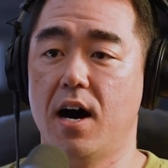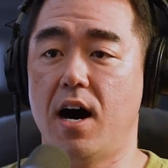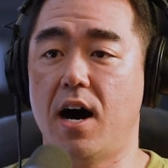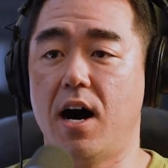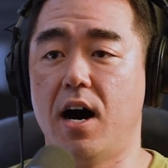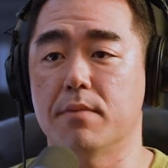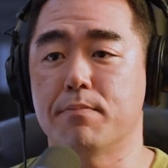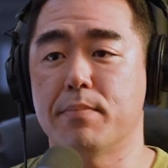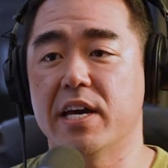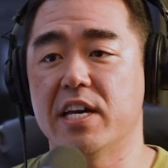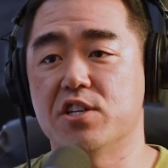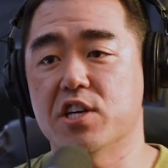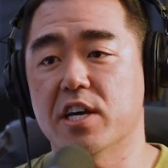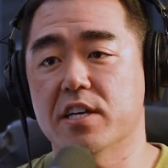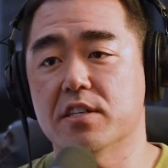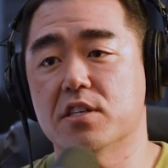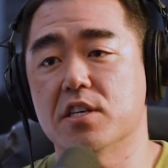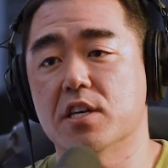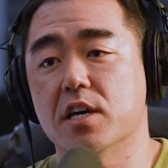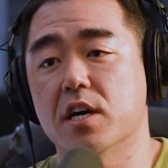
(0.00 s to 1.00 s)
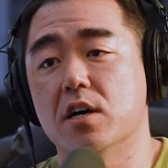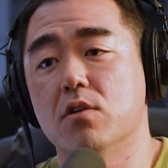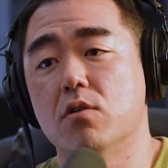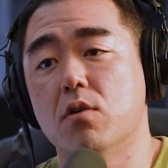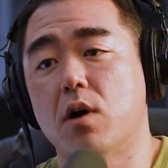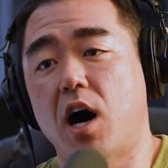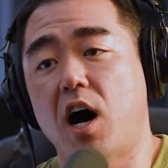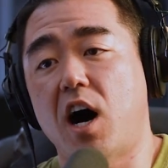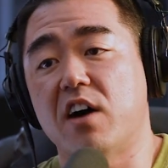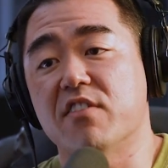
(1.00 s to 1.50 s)
on-page SEO,
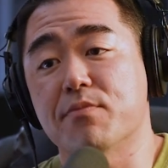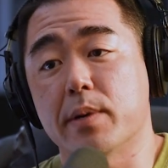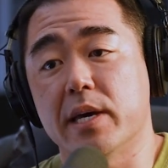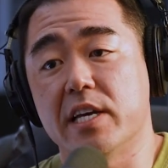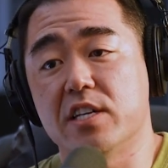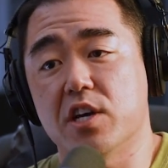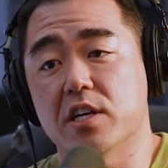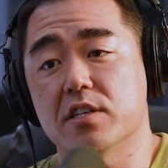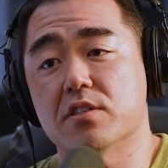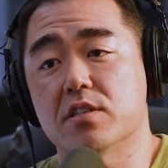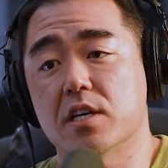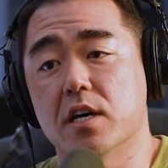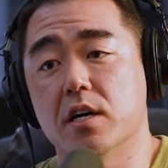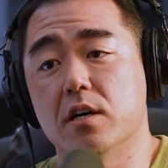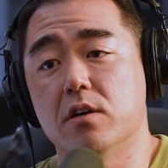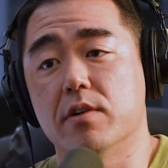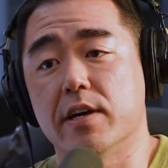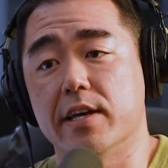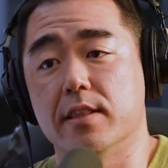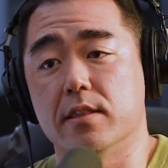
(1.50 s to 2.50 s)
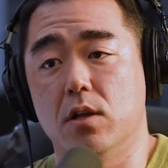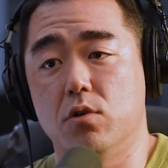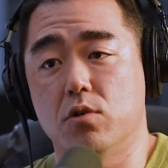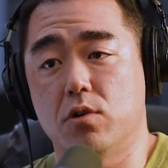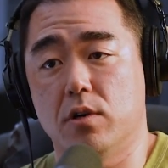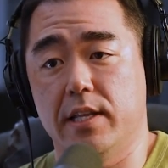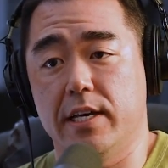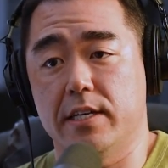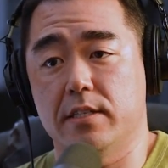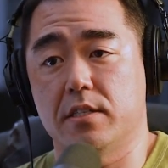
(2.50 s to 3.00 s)
off-page SEO, and
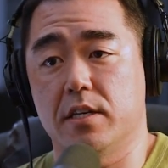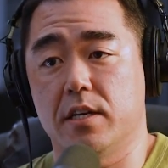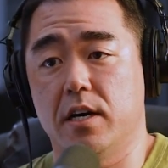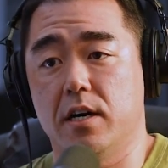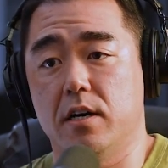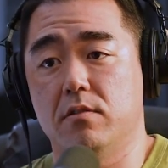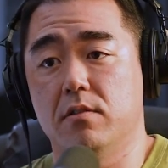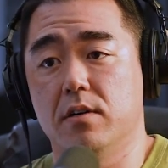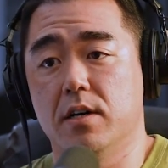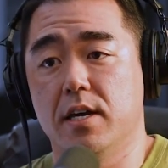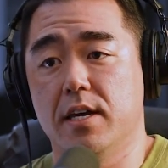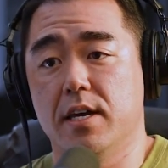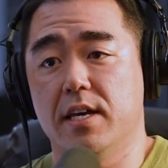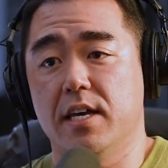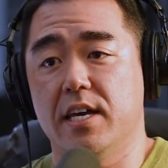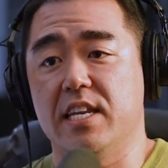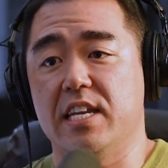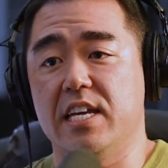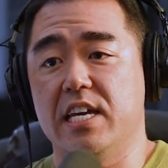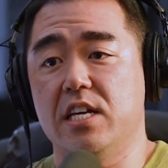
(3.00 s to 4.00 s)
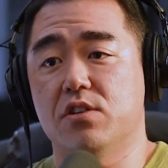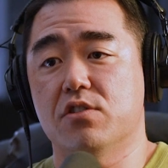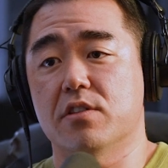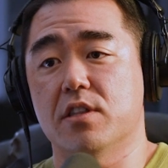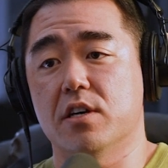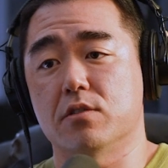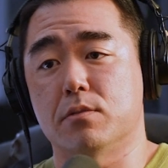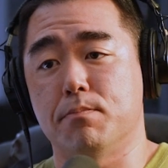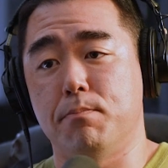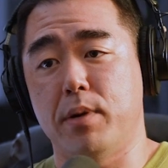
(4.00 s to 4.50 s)
local SEO. And each of
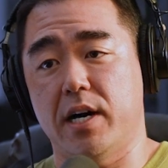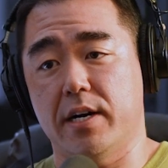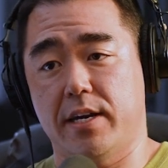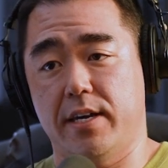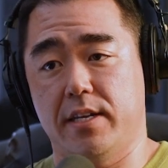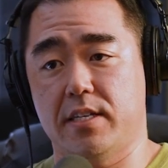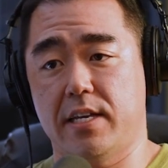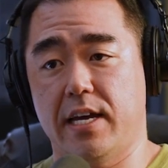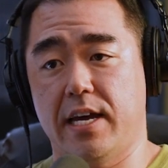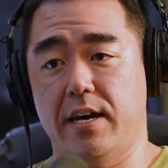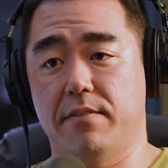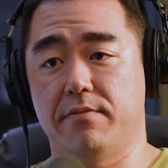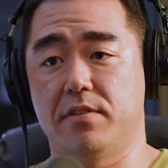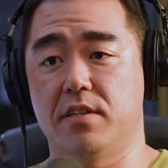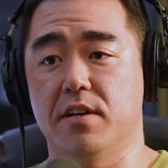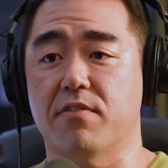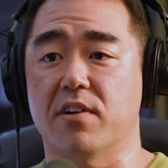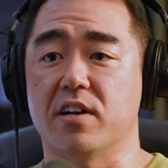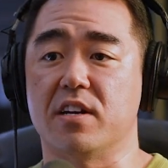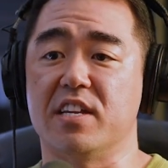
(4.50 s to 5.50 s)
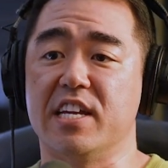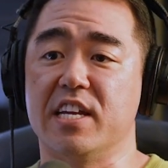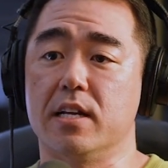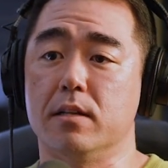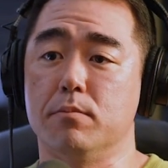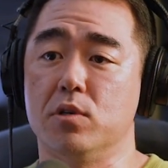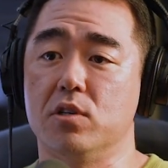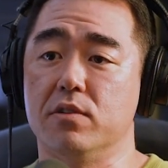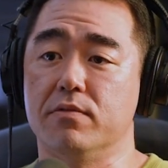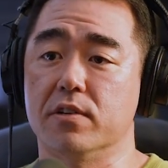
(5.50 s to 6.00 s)
those buckets have different needle
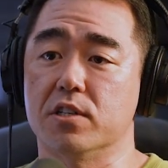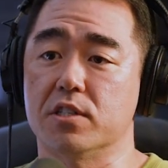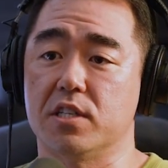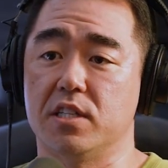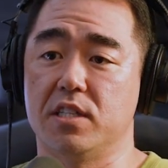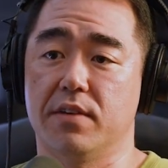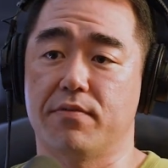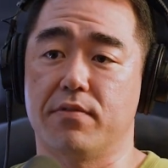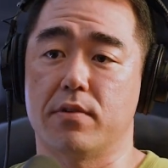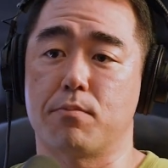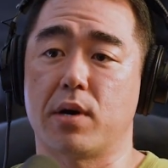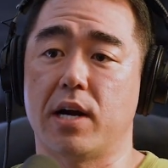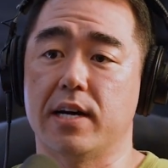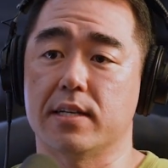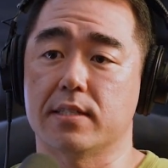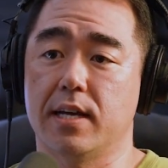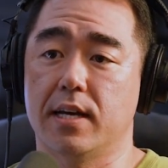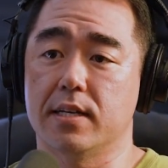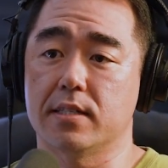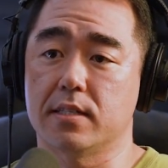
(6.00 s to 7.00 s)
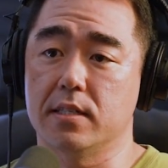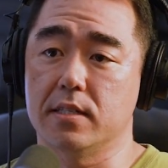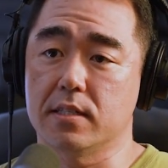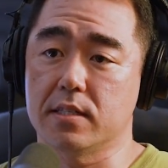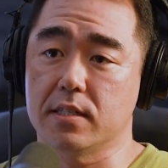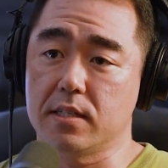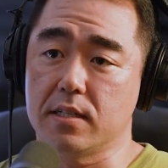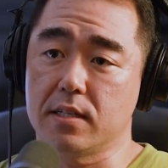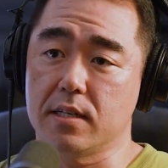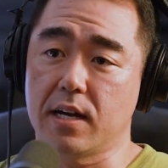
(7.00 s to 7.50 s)
movers and different processes.
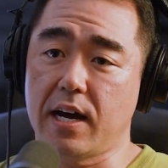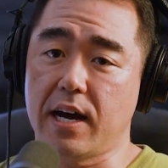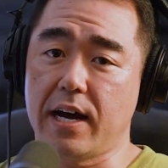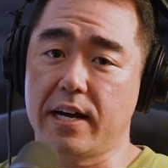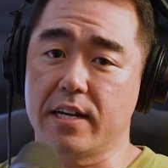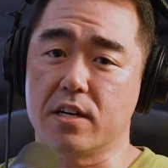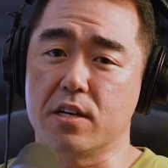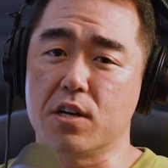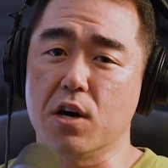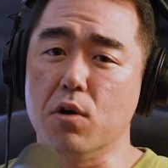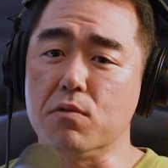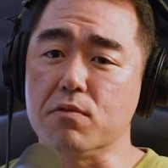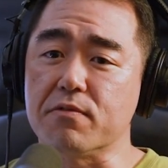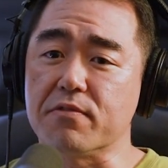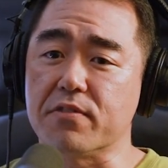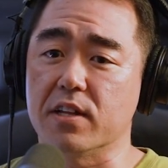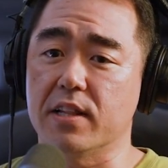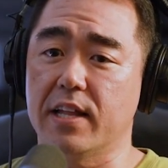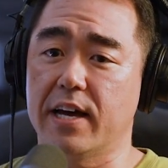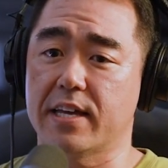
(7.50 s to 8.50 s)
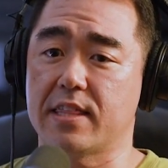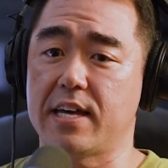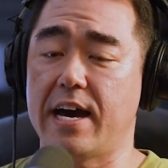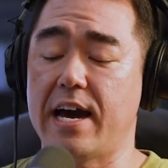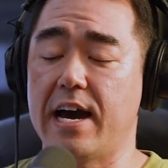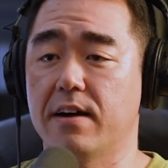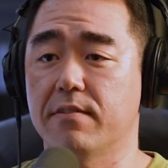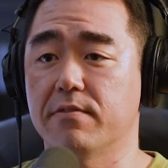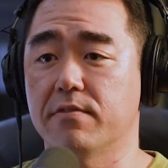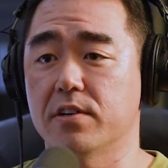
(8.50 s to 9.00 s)
And I don't feel like the
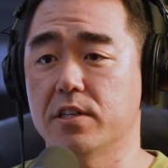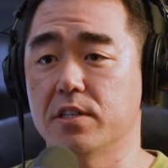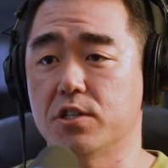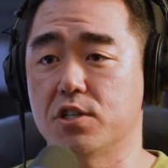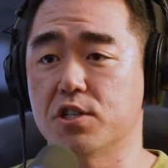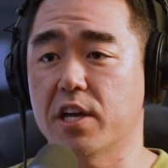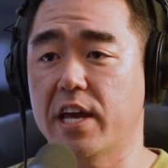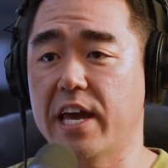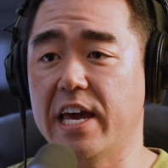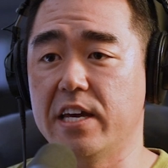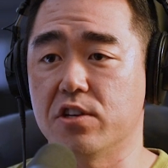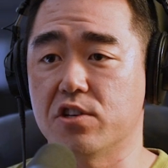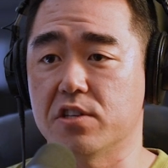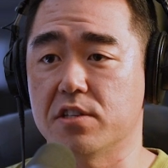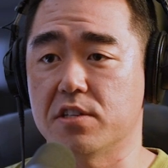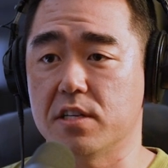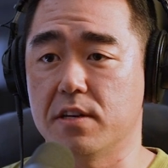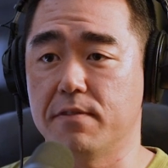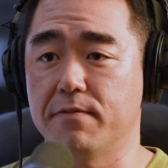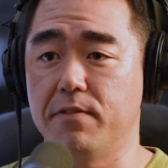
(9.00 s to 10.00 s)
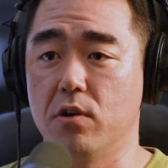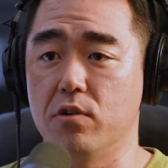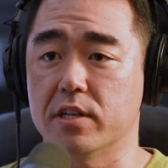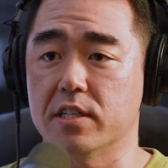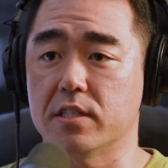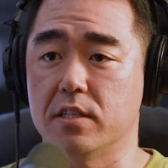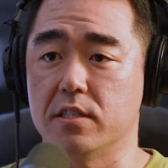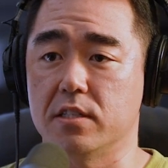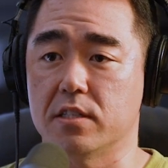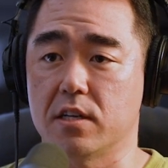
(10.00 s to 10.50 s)
average agency
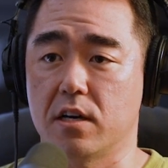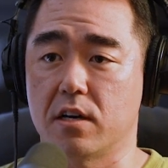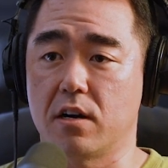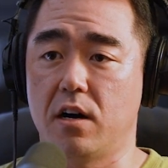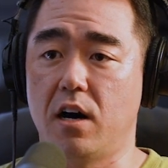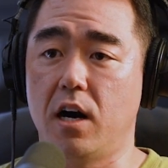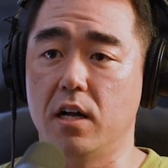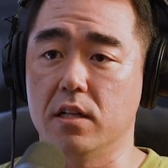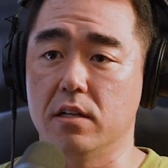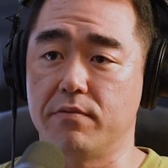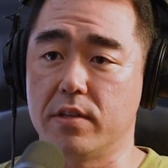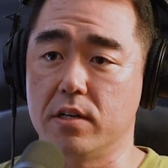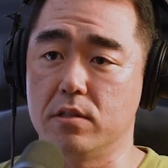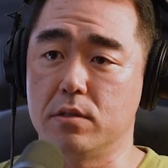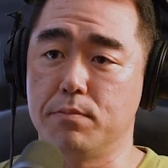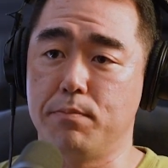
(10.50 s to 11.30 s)
focuses on all of those